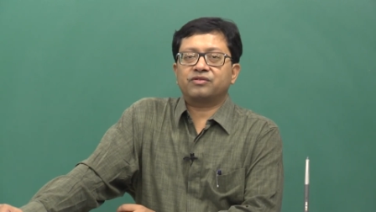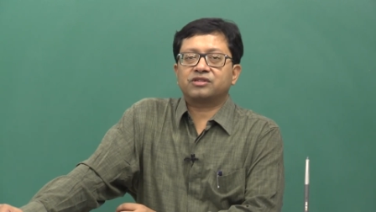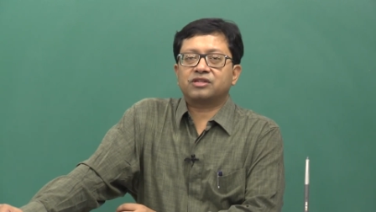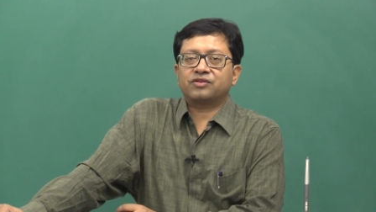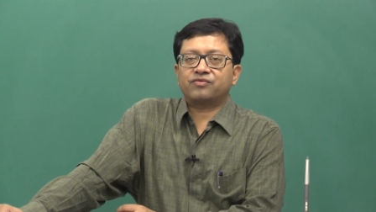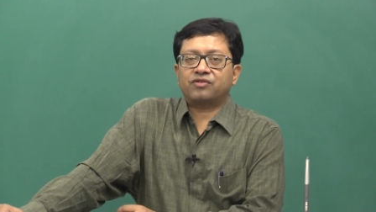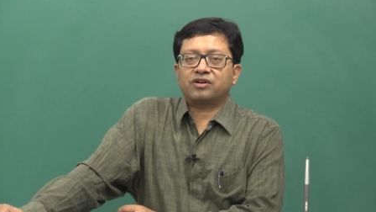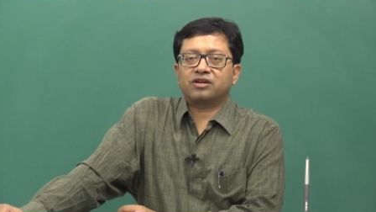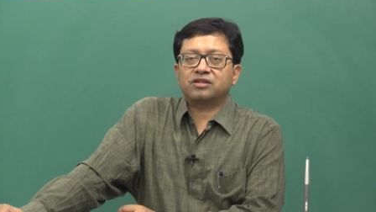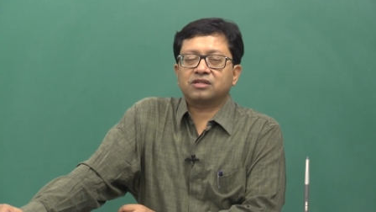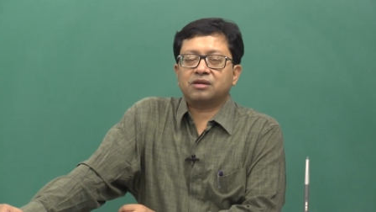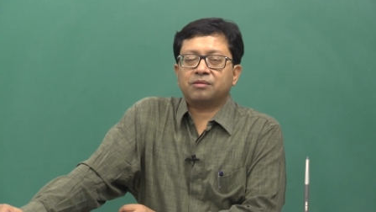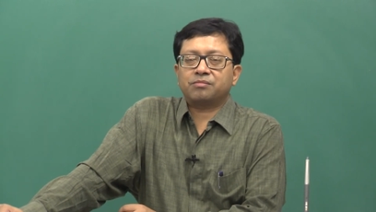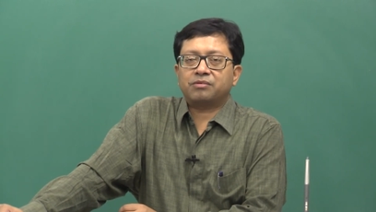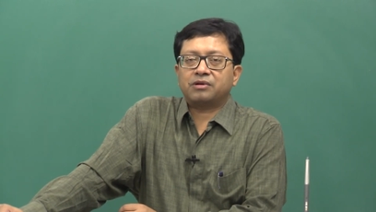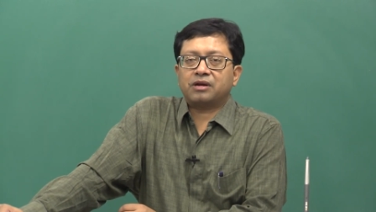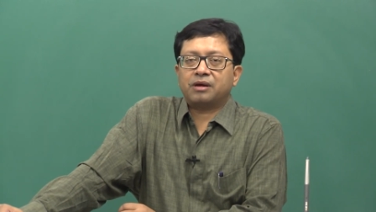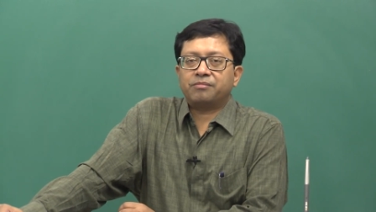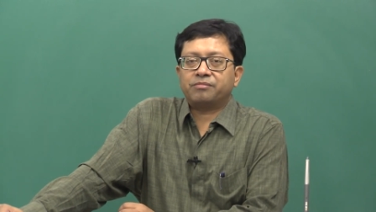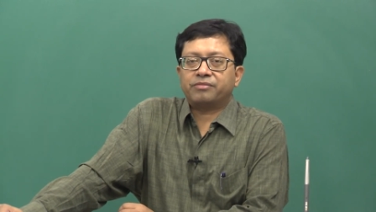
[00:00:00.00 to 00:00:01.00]
say for
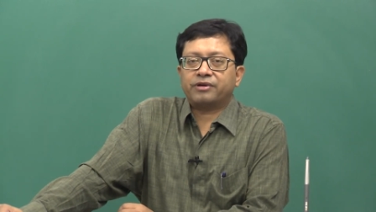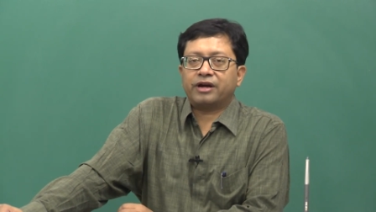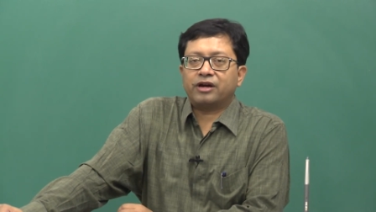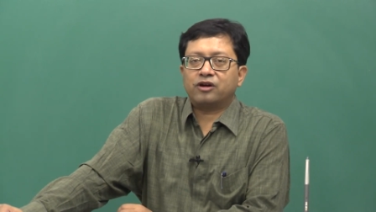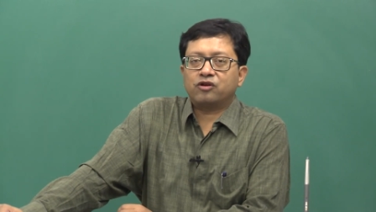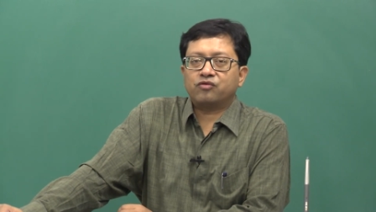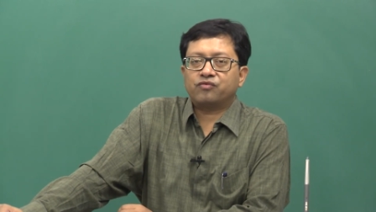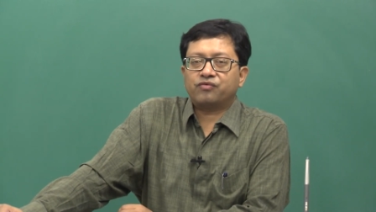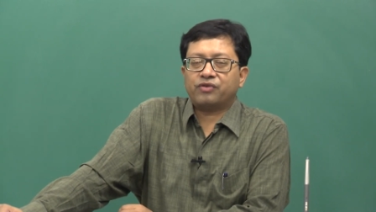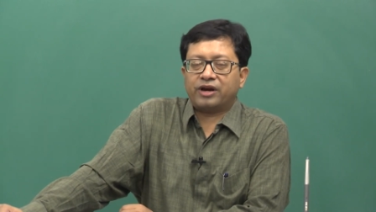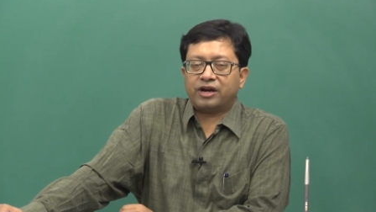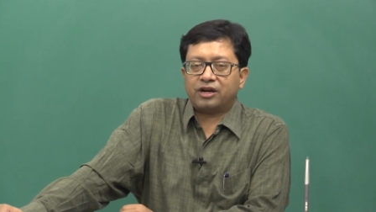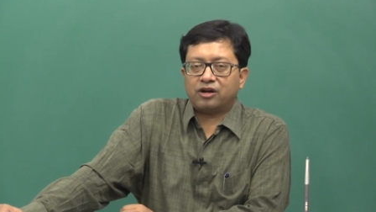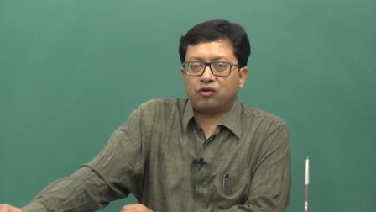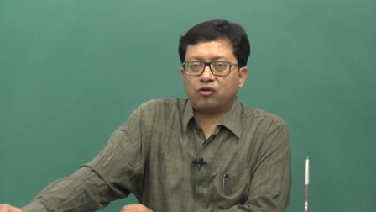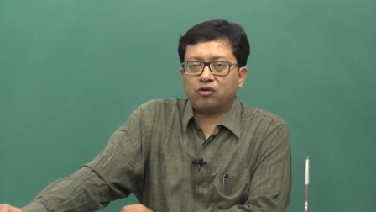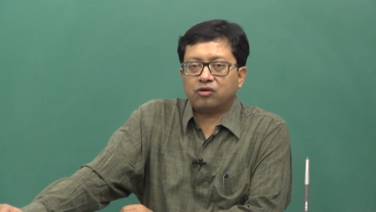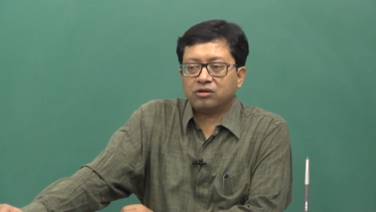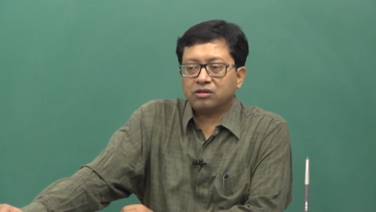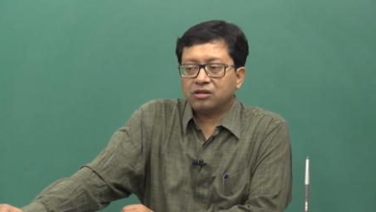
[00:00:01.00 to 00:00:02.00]
example, I am trying to
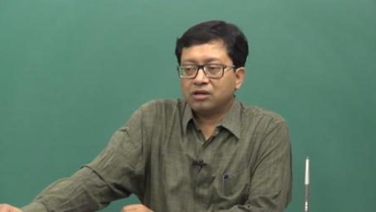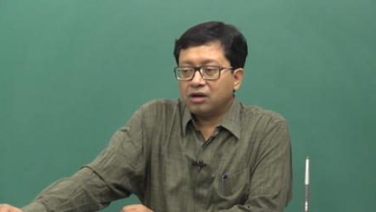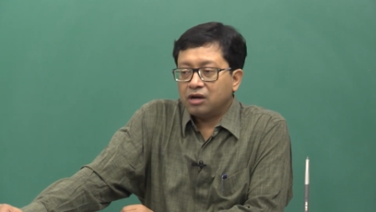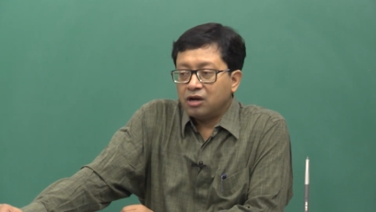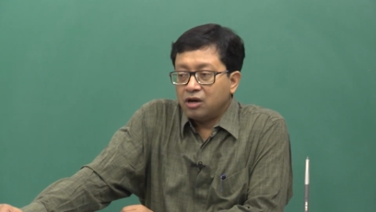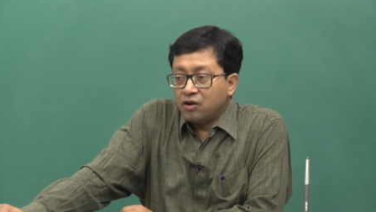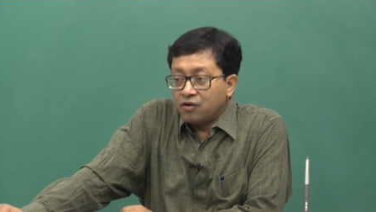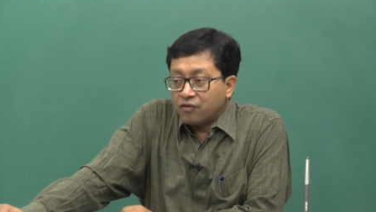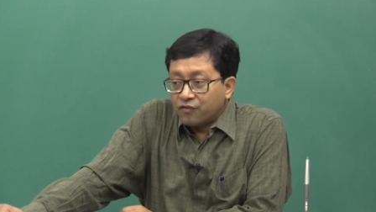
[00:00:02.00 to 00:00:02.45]
find out the